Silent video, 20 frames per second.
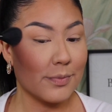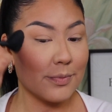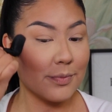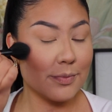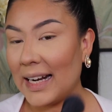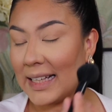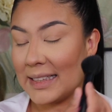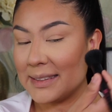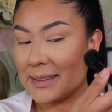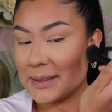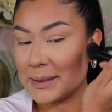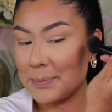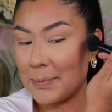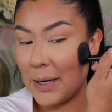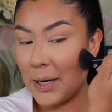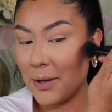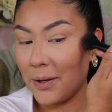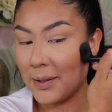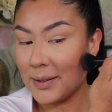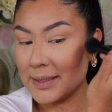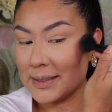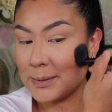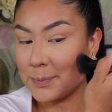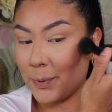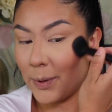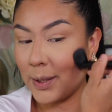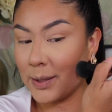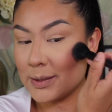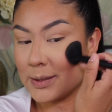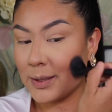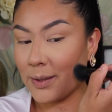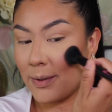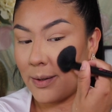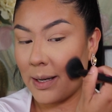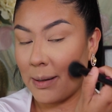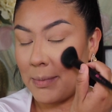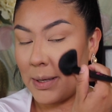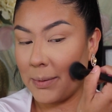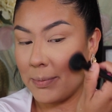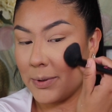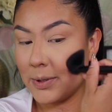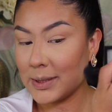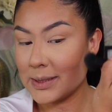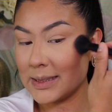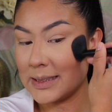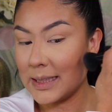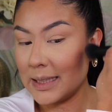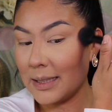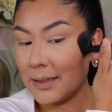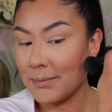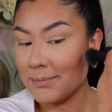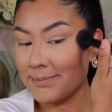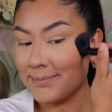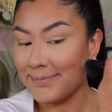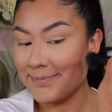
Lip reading: I like to smile on this part so I'm able to see